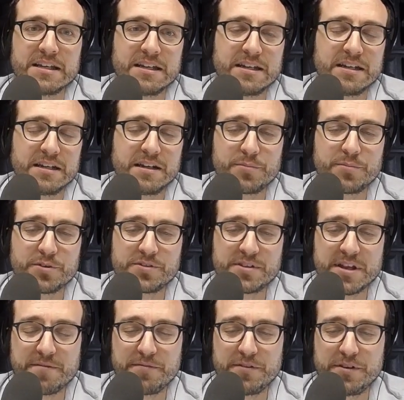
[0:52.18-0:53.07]
Number
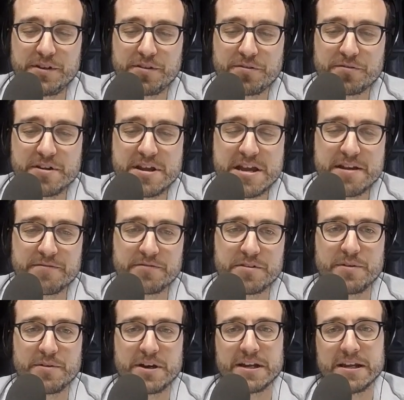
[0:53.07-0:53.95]
73,
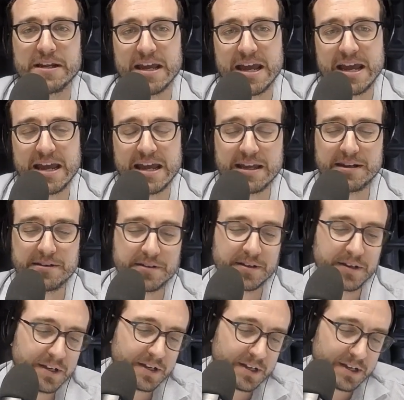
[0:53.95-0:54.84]
everybody. And
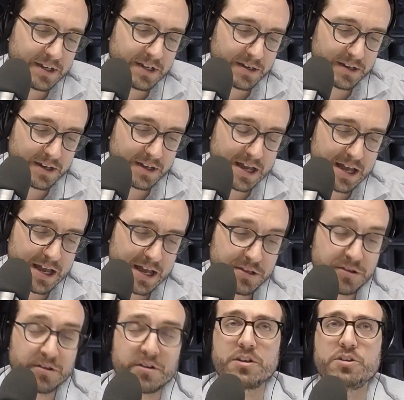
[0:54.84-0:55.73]

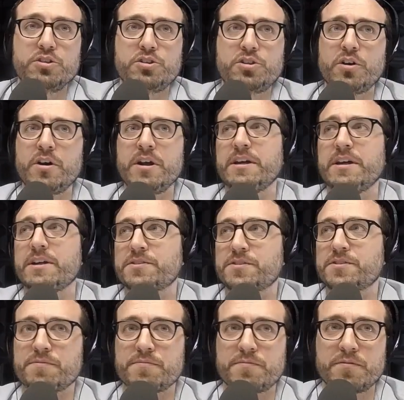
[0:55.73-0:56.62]
you can join
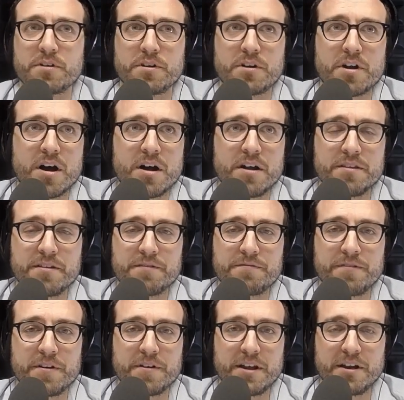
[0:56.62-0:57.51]
us for all the
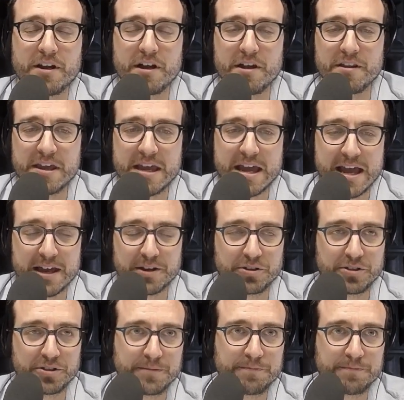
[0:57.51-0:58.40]
fun, all the
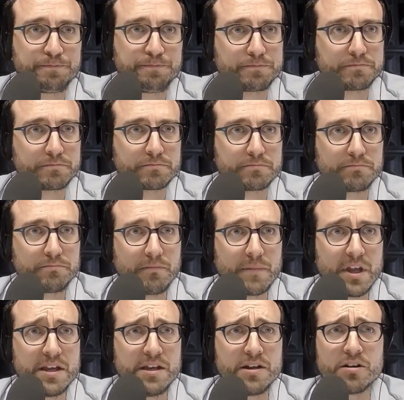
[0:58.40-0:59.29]
action
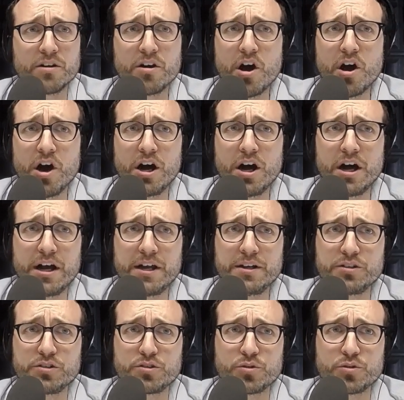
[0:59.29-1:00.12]
here on on